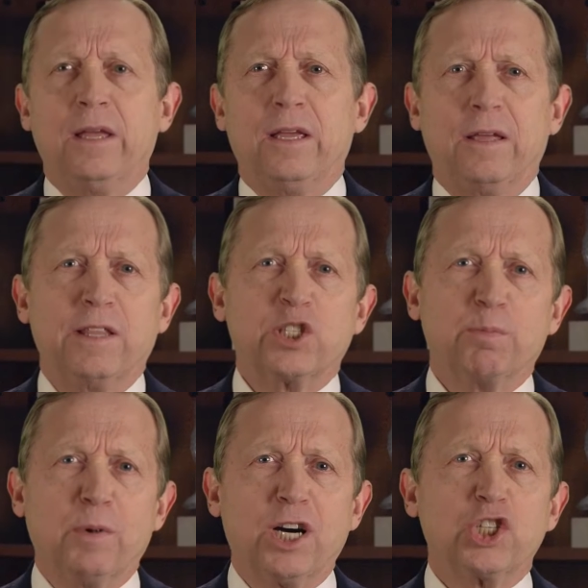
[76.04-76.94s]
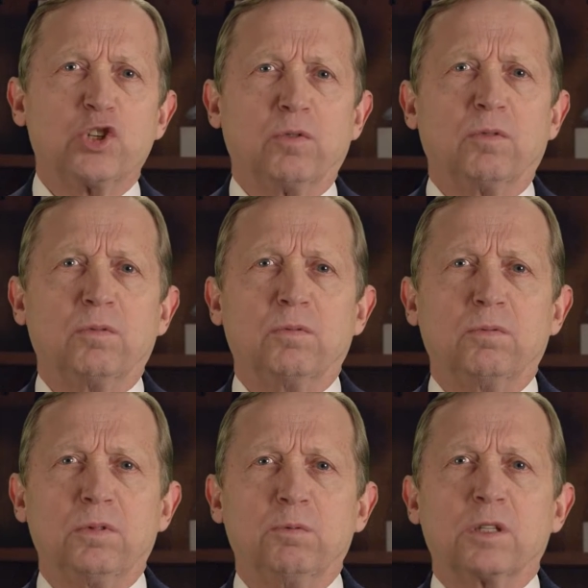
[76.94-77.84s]
In this module,
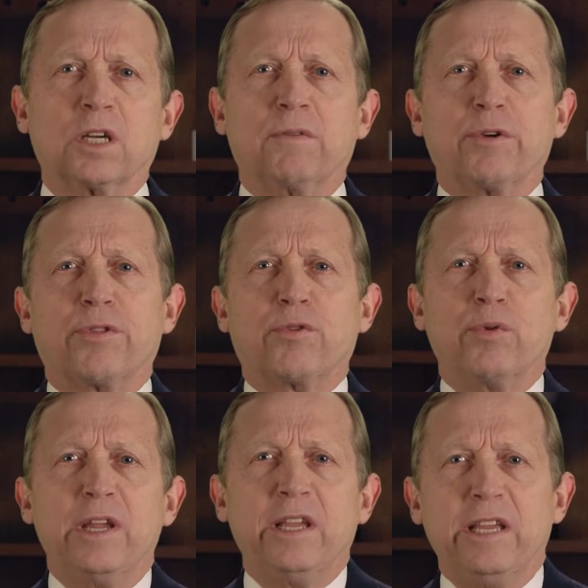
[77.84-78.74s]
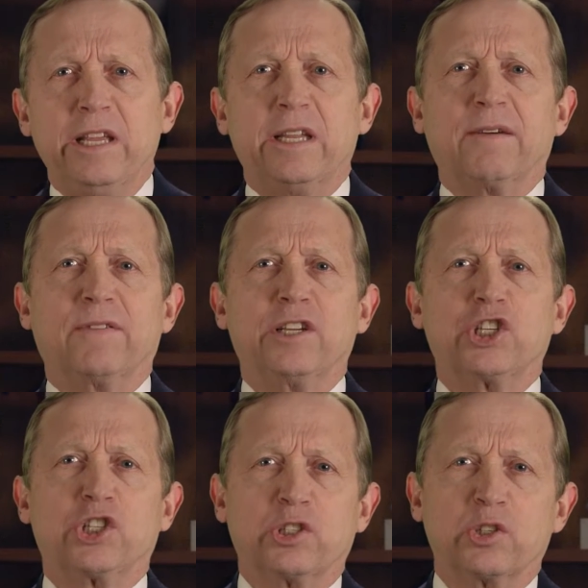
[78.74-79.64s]
we will cover 3 key
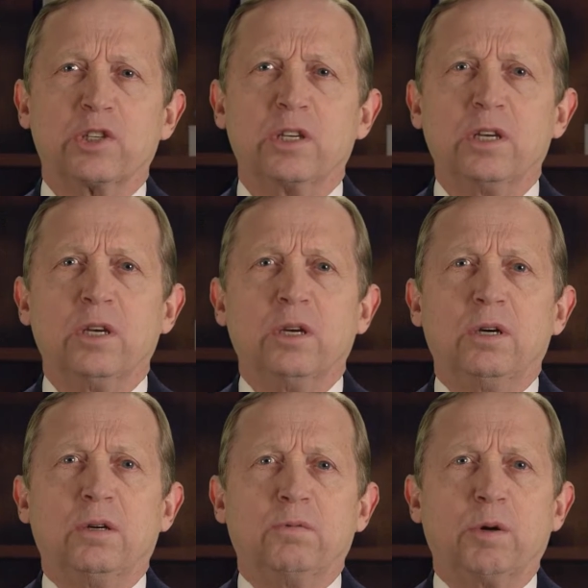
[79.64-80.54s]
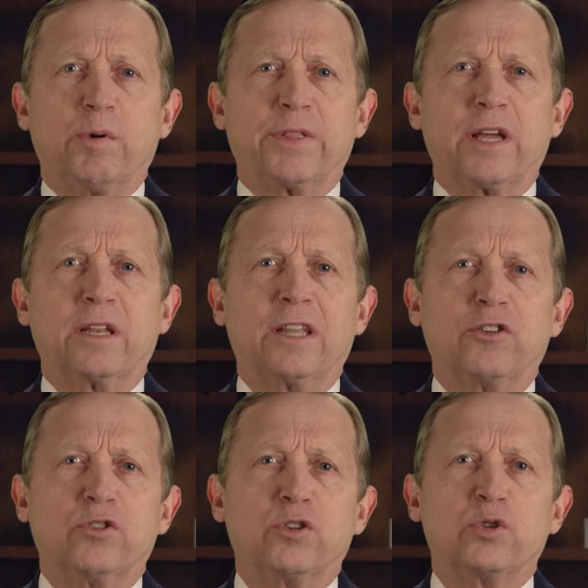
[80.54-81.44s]
definitions. We will then
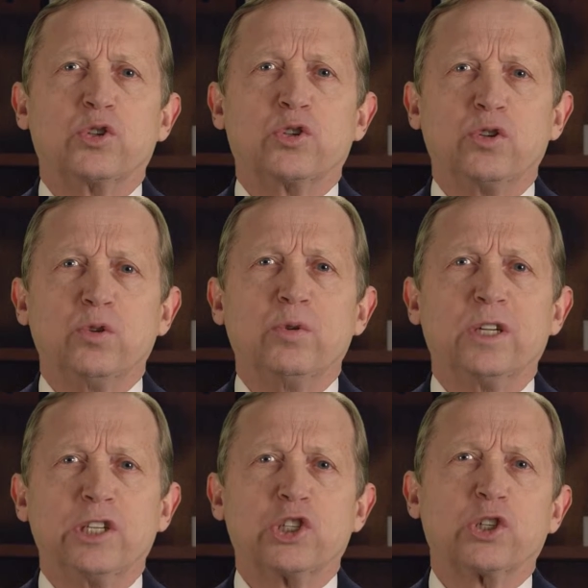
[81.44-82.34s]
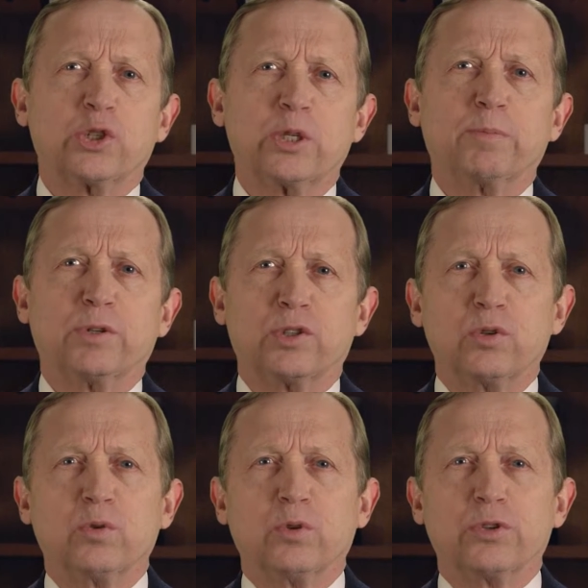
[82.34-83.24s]
introduce 2 initial simple
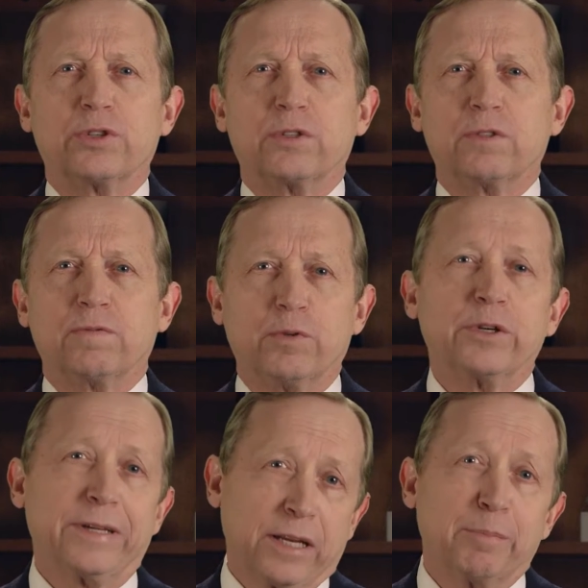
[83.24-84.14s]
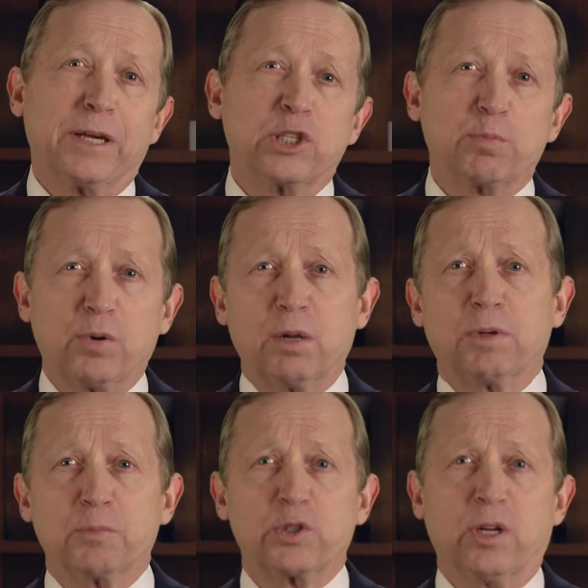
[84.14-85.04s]
tools for data-based
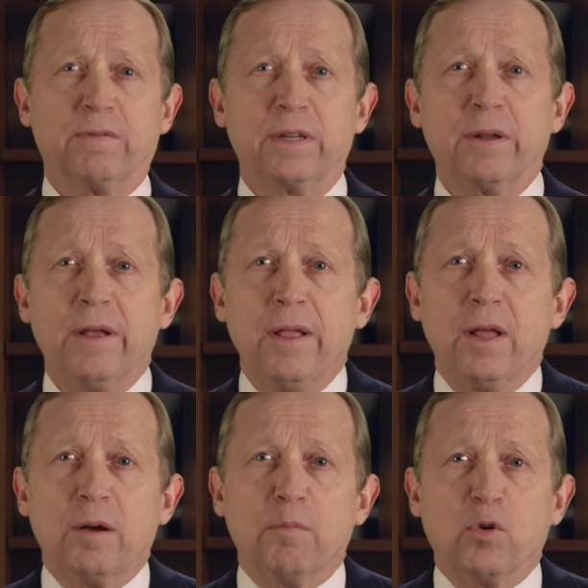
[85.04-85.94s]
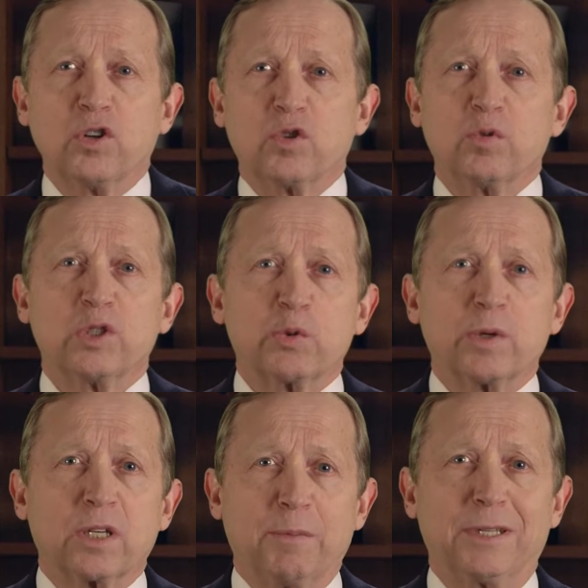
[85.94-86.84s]
problem solving. More tools
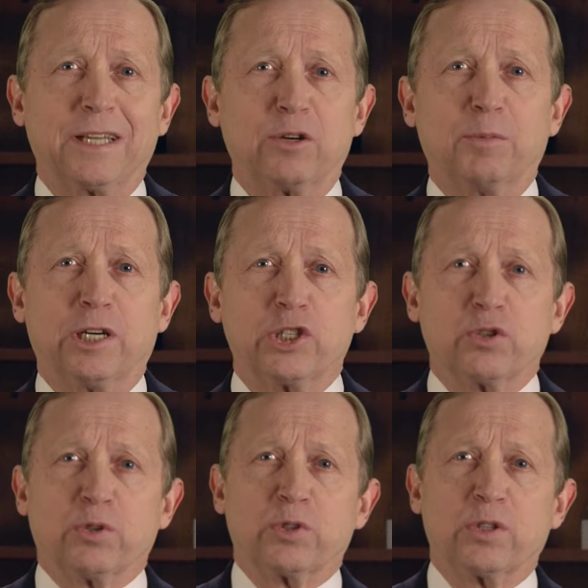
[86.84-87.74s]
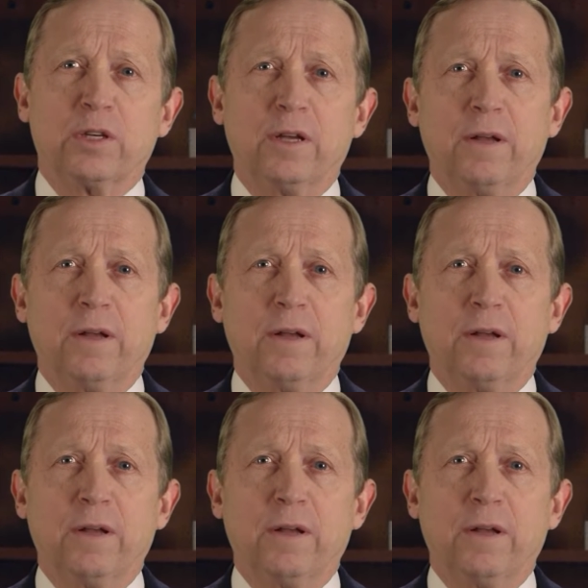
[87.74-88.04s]
will come in later modules.